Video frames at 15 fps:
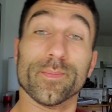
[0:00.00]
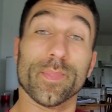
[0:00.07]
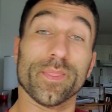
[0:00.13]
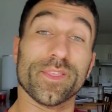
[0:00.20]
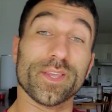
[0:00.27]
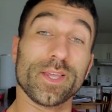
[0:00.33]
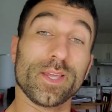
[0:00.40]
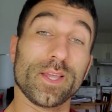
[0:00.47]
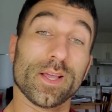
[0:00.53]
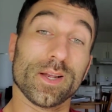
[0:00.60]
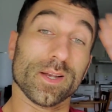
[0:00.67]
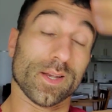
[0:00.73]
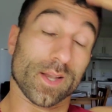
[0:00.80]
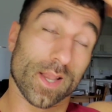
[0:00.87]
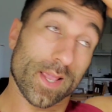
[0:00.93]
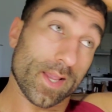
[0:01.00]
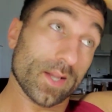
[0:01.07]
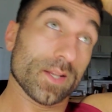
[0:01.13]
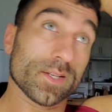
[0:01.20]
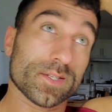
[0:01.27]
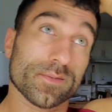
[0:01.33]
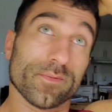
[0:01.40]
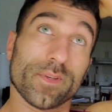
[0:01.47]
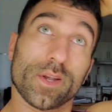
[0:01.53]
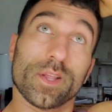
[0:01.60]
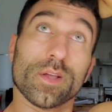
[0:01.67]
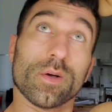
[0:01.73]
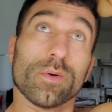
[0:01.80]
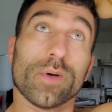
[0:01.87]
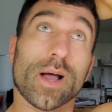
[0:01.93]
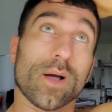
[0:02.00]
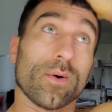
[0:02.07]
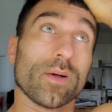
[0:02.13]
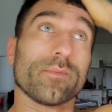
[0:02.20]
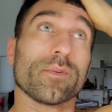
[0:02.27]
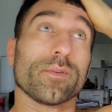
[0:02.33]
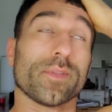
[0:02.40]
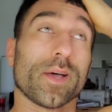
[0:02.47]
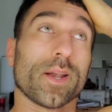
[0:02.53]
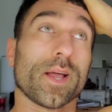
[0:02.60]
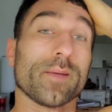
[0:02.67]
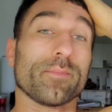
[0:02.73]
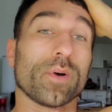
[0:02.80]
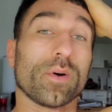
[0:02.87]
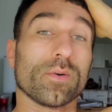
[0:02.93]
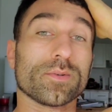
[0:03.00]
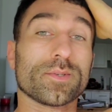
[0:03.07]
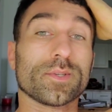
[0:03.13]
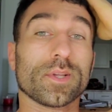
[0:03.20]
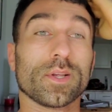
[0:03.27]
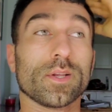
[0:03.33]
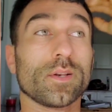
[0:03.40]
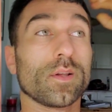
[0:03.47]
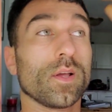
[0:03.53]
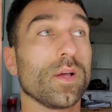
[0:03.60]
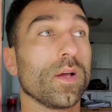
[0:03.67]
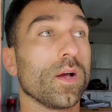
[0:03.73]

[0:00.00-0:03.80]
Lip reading: The latest video, however, that I posted